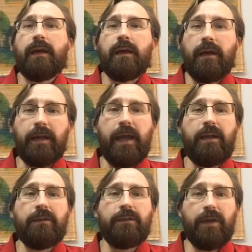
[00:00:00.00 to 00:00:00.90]

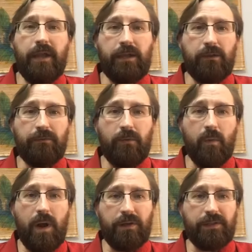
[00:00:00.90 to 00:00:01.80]
again, thank you for
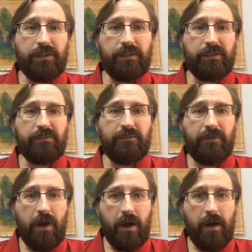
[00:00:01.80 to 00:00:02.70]
watching this
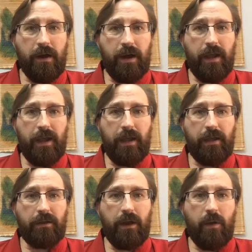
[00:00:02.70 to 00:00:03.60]
far,
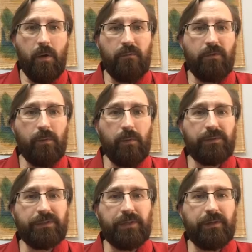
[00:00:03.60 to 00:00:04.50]
and hopefully we will
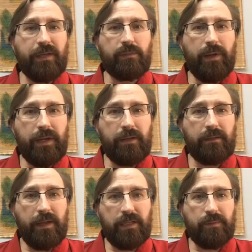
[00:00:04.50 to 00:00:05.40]
see you next week.
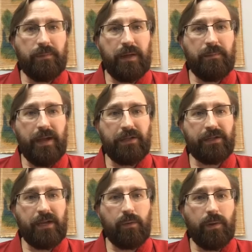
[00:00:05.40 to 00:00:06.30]
That's been my Matt
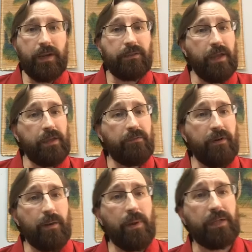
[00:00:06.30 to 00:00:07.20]
Chat of the Week. Thank you
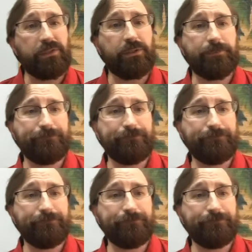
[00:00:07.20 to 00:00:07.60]
very much.